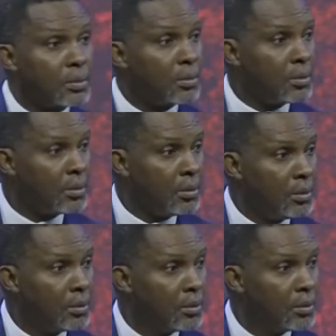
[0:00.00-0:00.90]

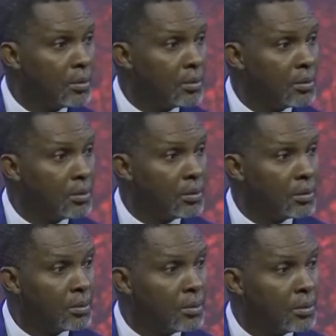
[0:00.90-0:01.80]

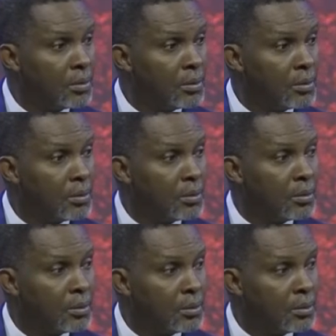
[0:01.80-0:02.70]

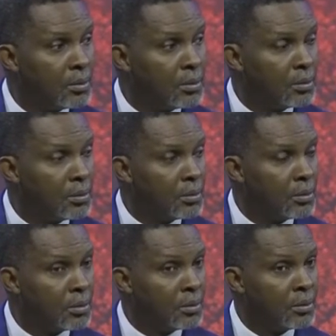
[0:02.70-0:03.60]

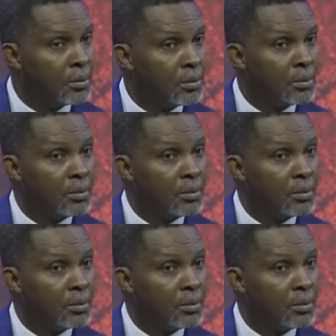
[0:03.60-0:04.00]
(silence)